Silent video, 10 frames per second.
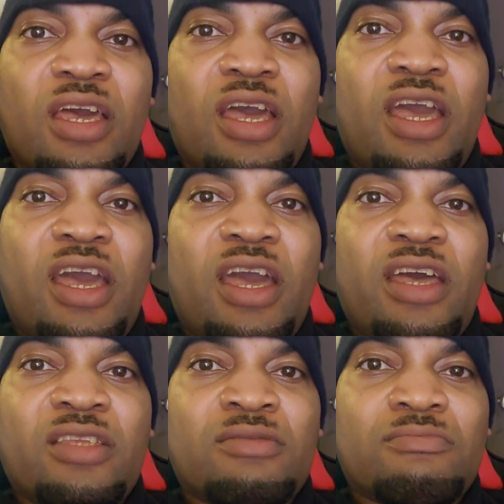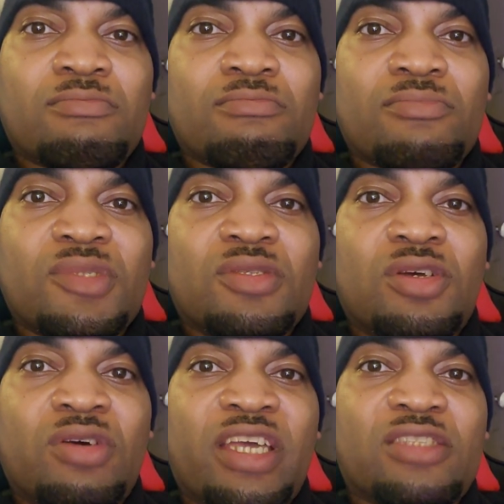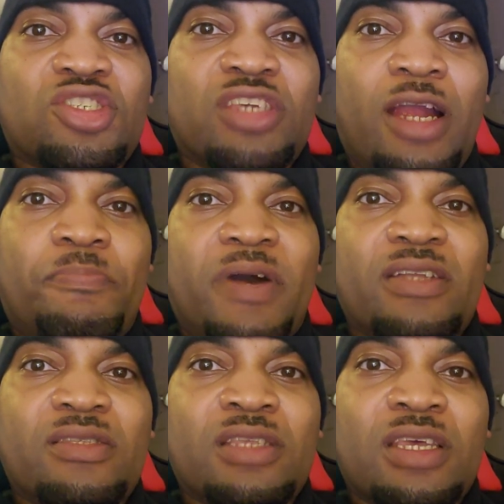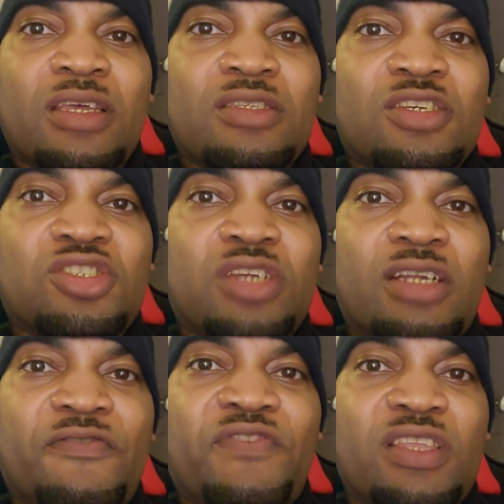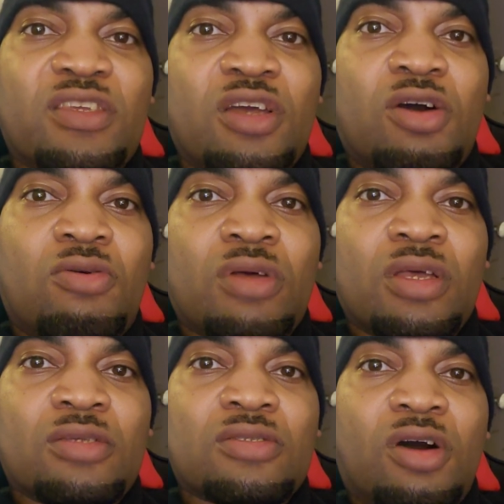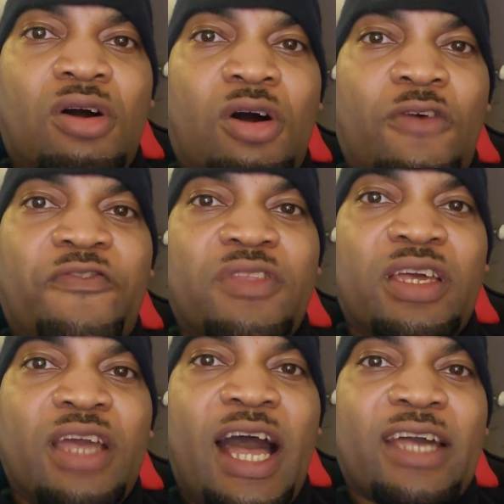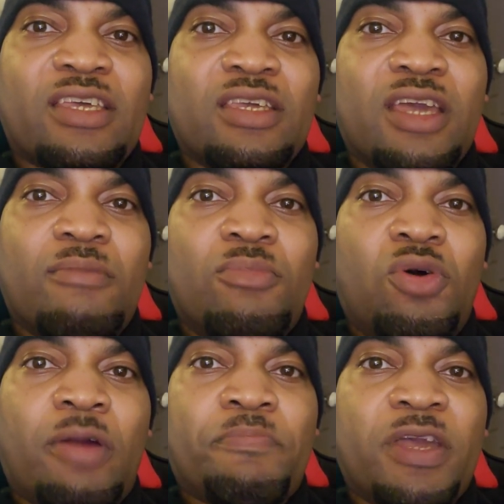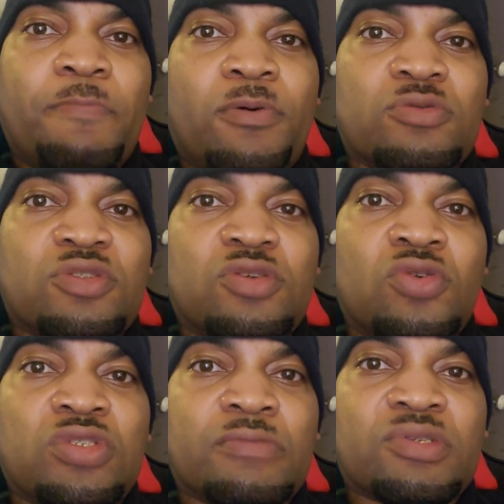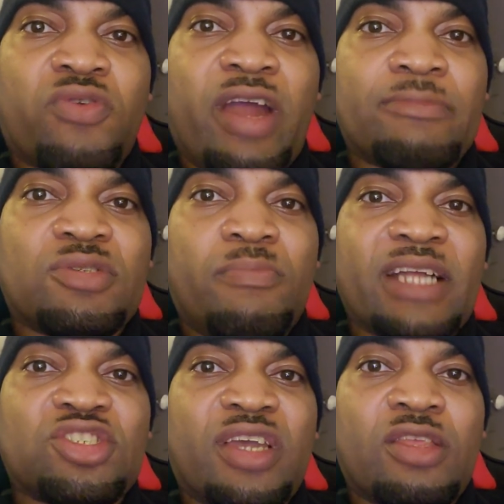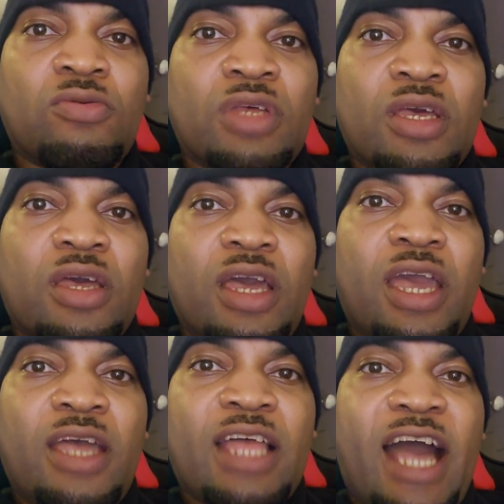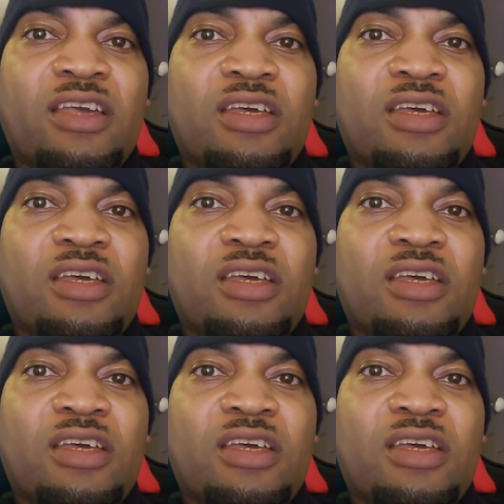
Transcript: and to hit the share button to share the video, so hopefully I can get more people to subscribe to my channel, and I can